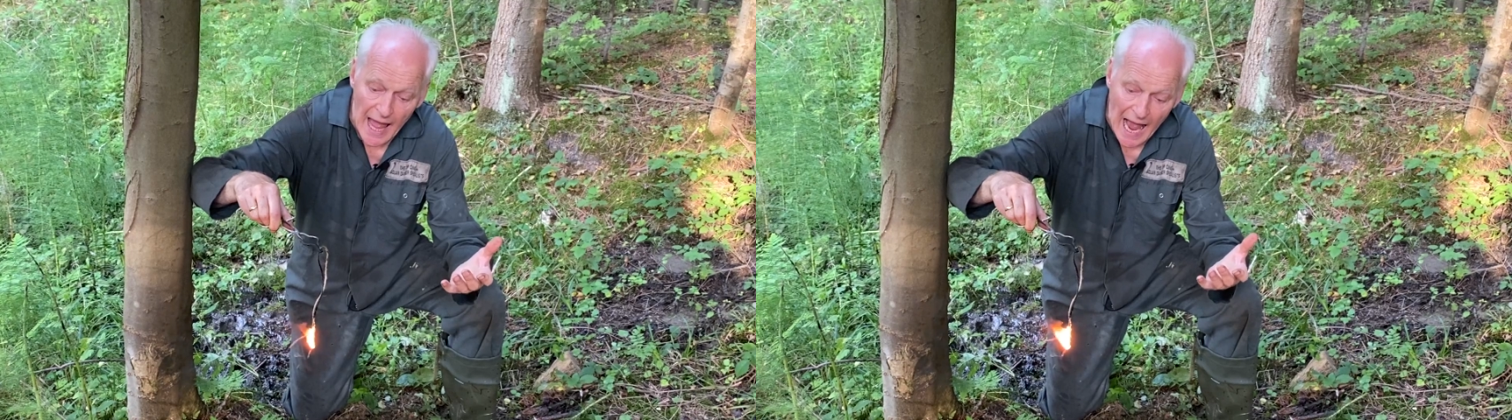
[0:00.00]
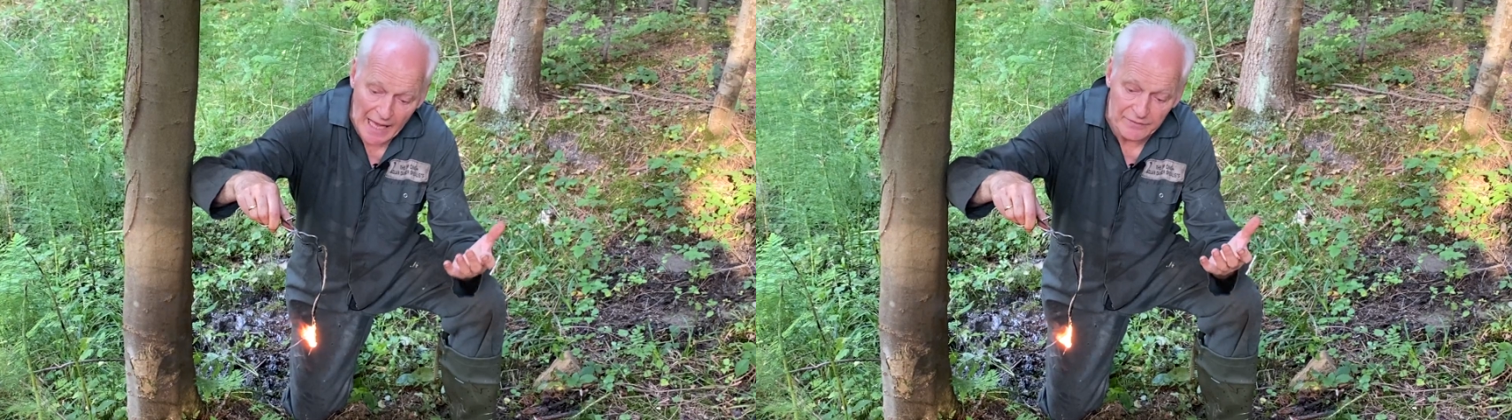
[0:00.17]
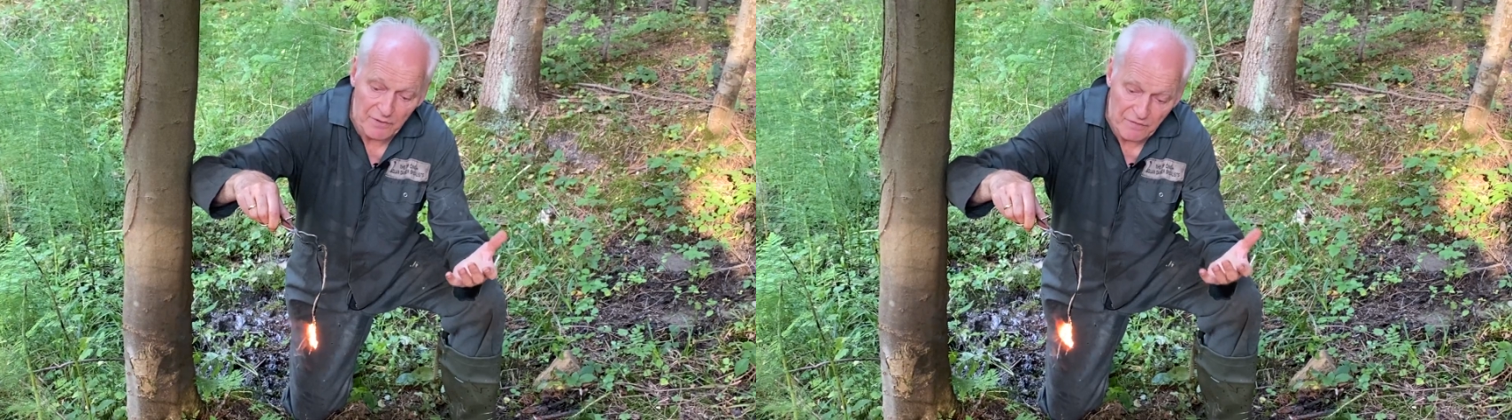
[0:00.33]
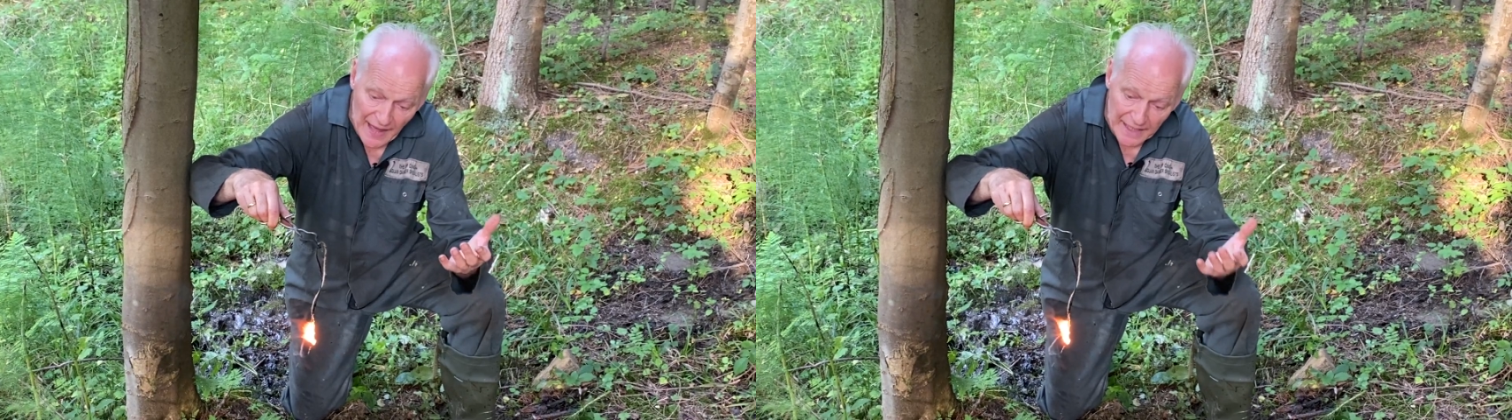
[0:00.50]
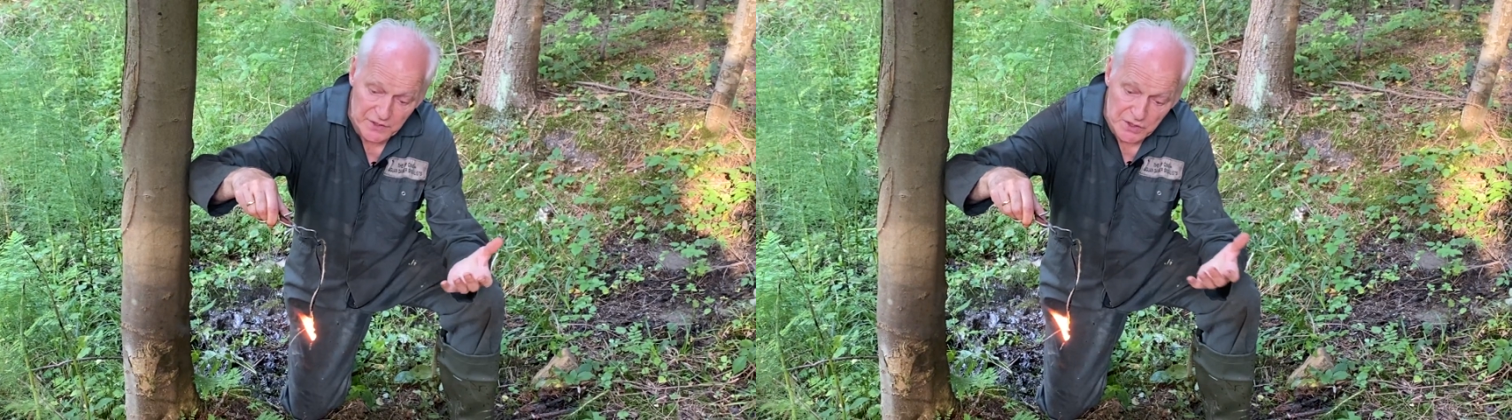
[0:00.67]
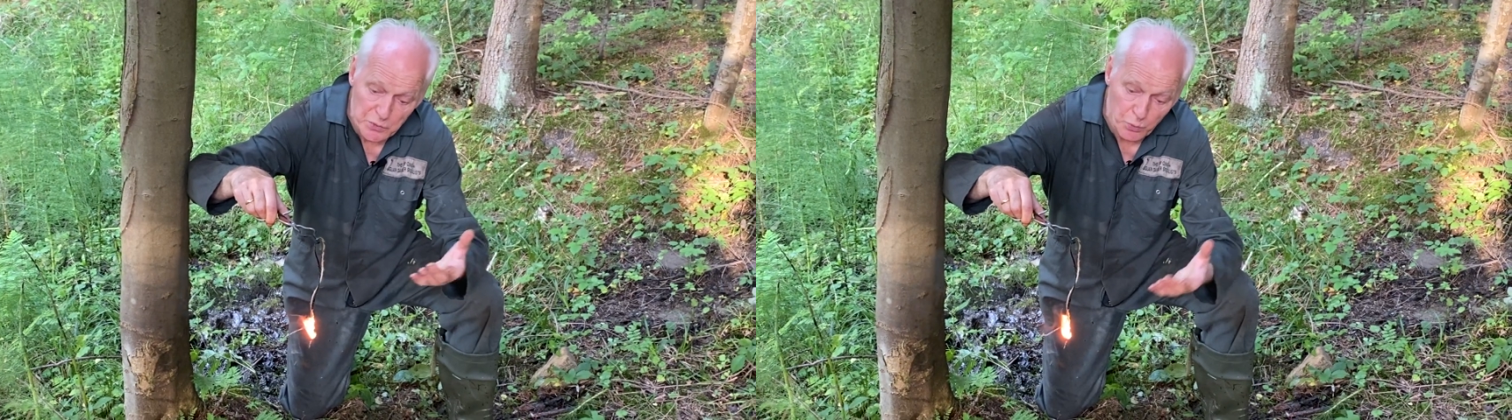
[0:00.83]
And
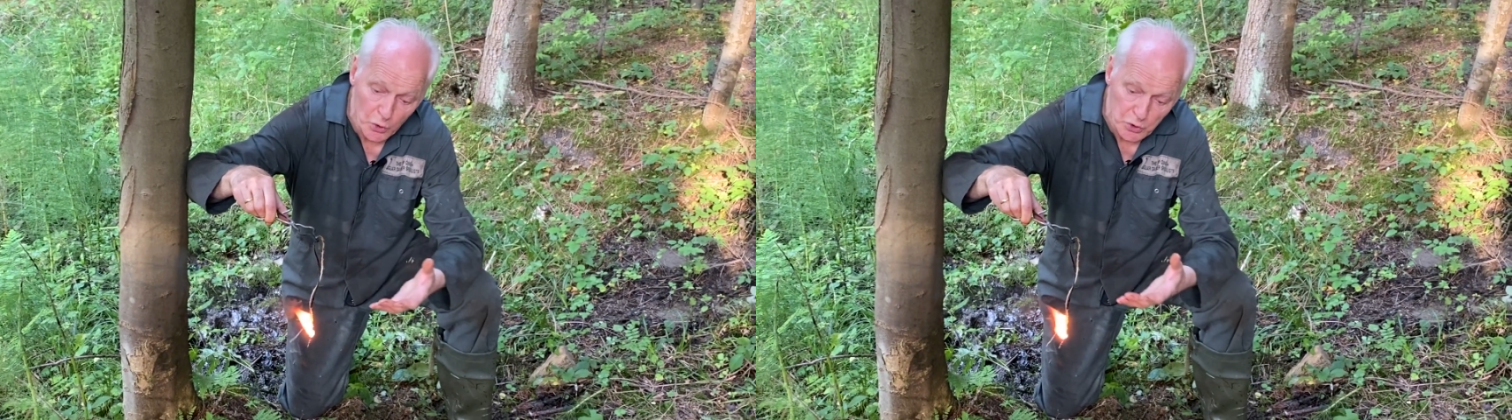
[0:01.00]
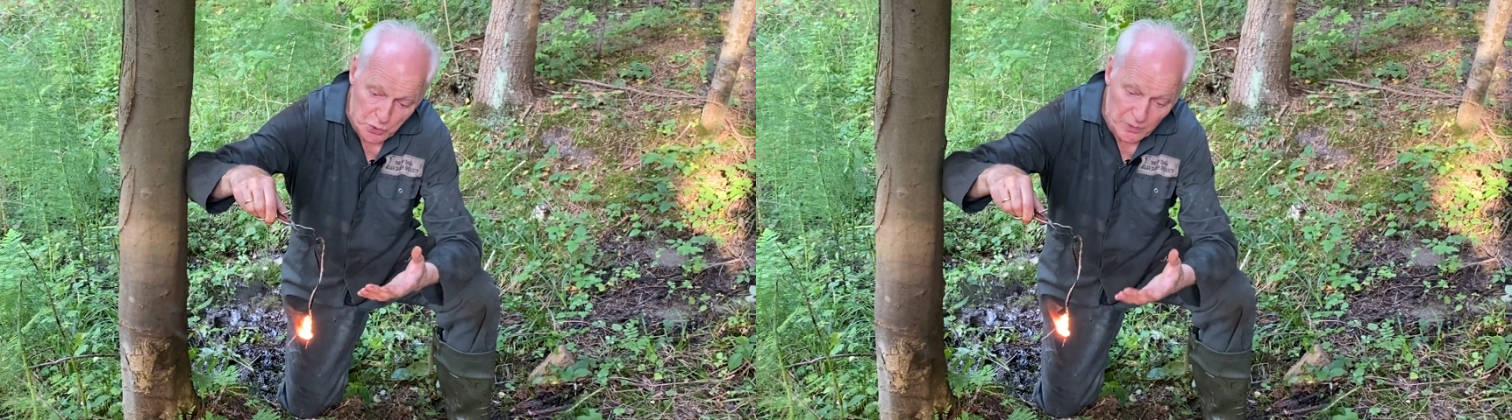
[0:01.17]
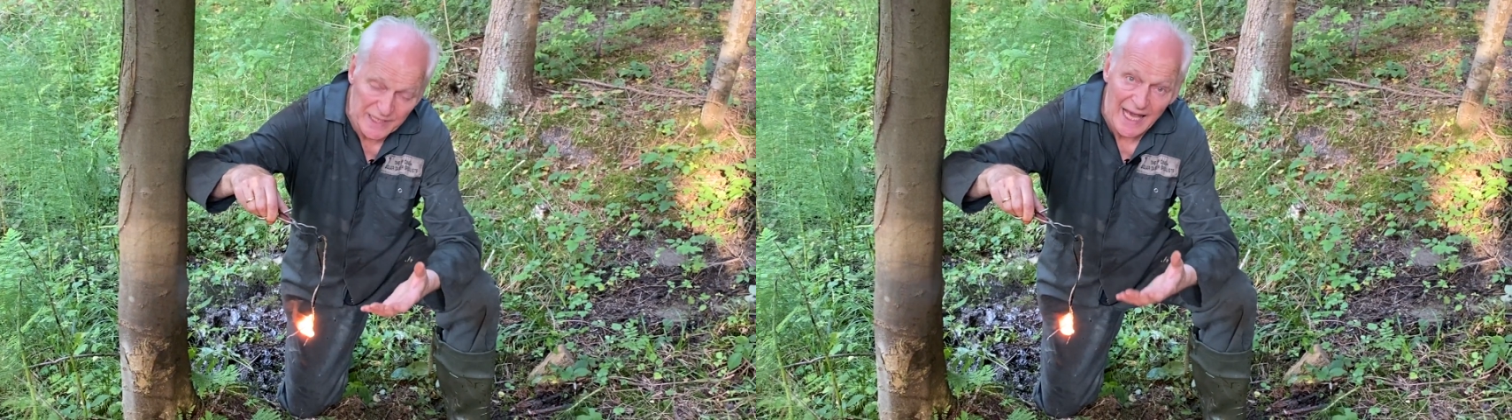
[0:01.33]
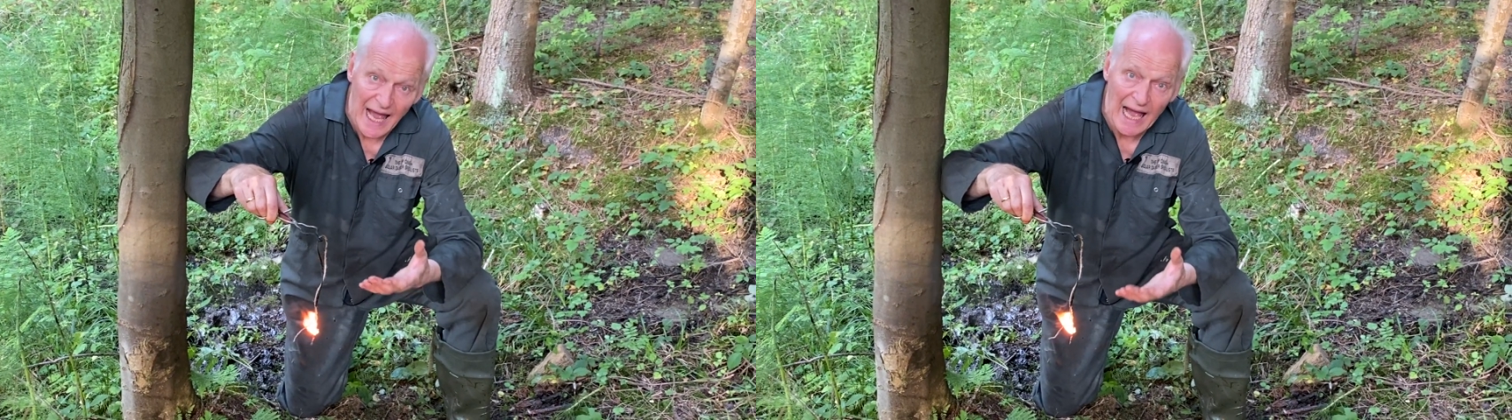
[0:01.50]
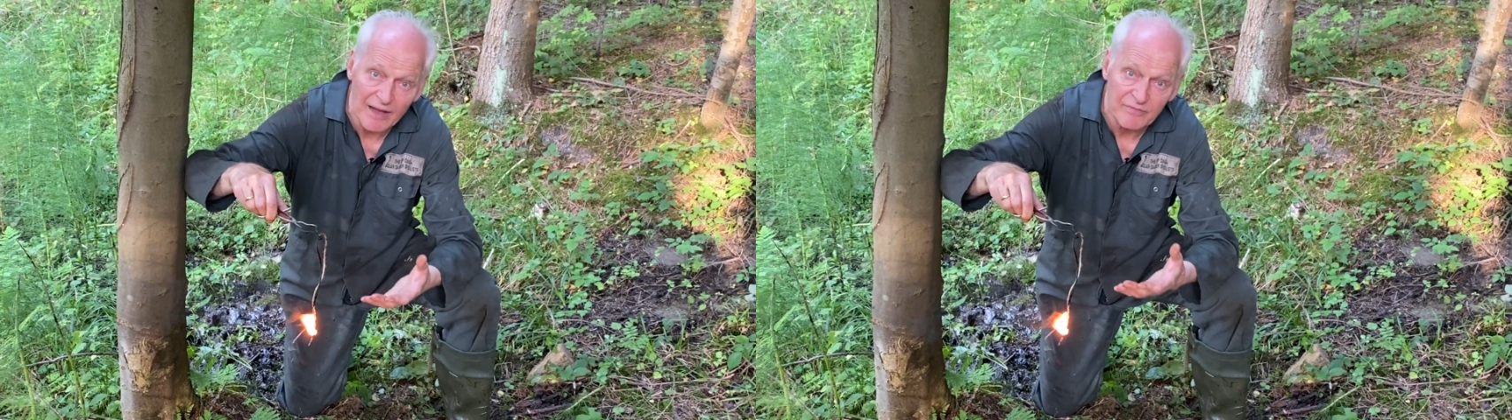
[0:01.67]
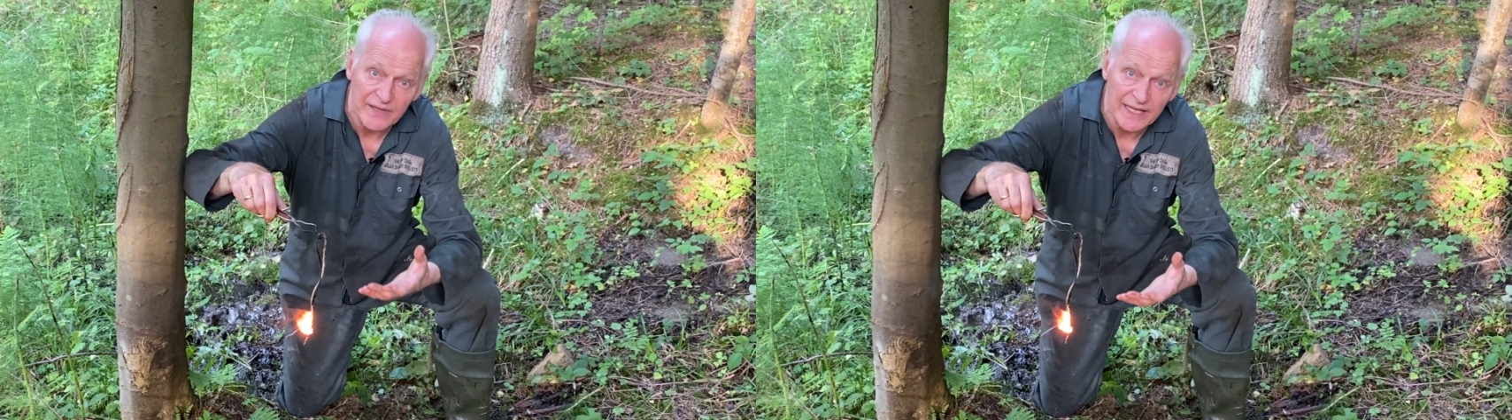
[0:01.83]
that is what we
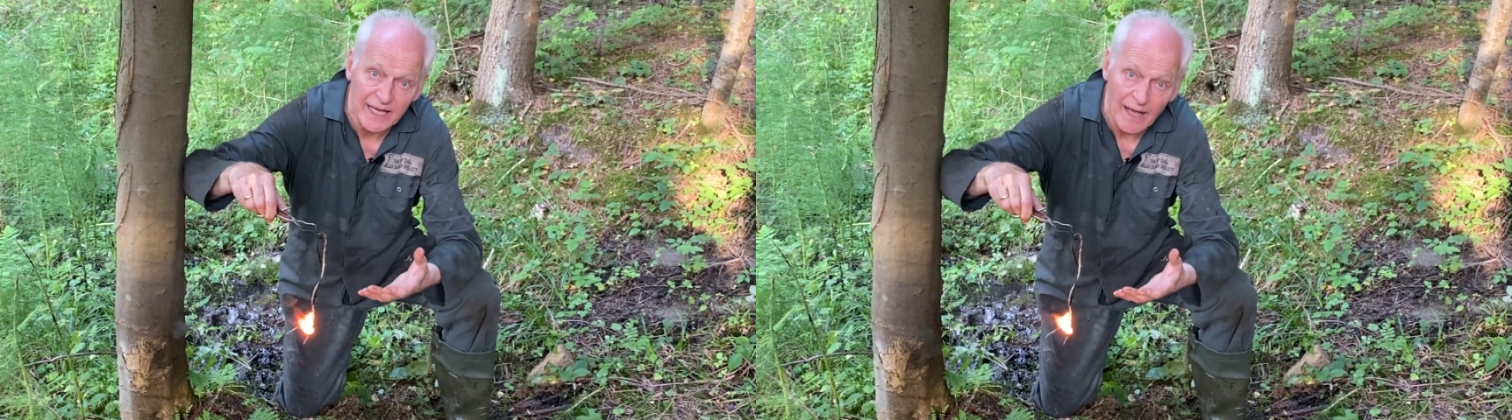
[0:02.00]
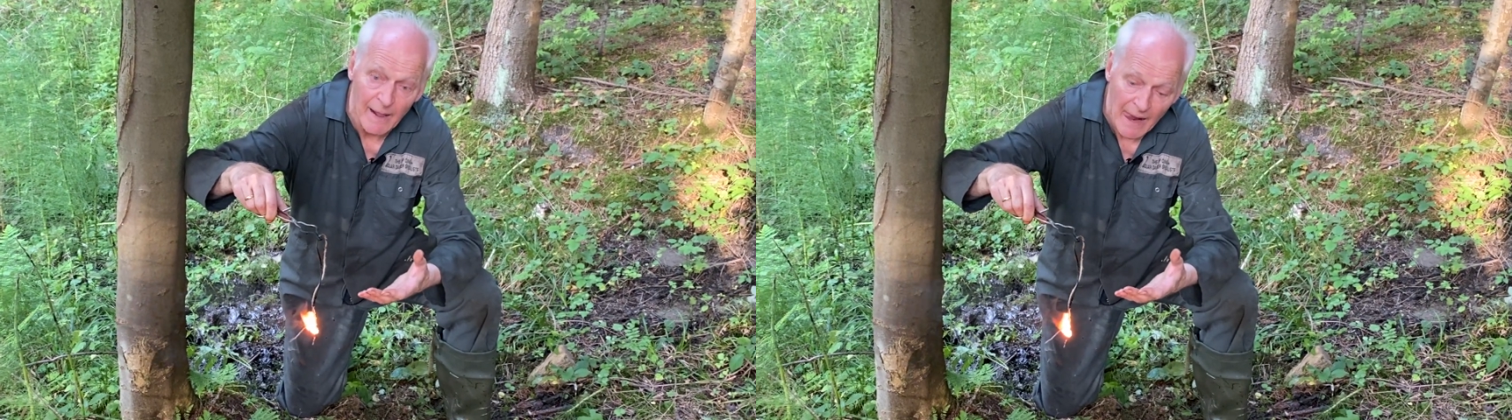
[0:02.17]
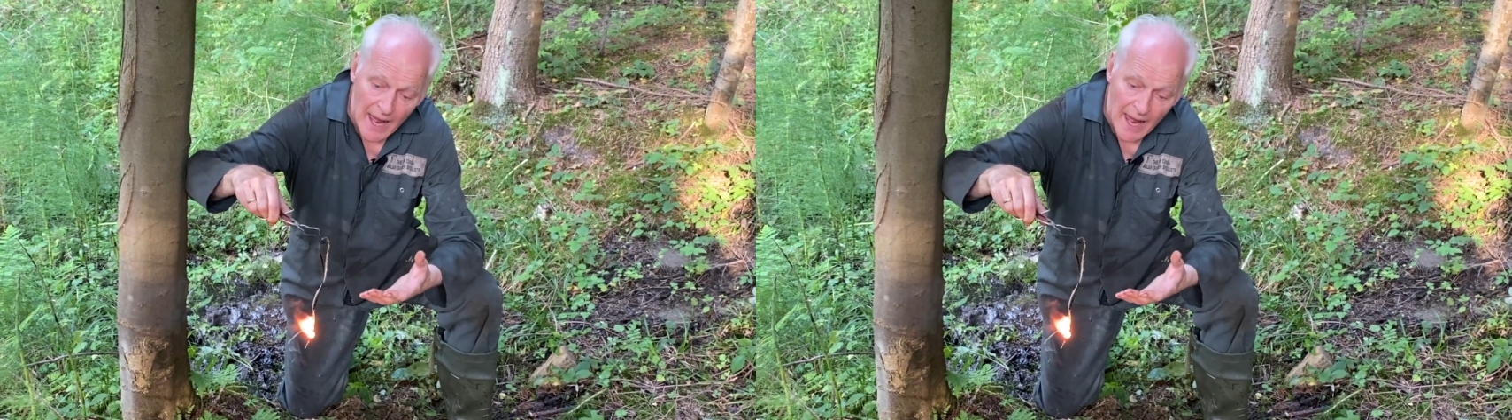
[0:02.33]
have here.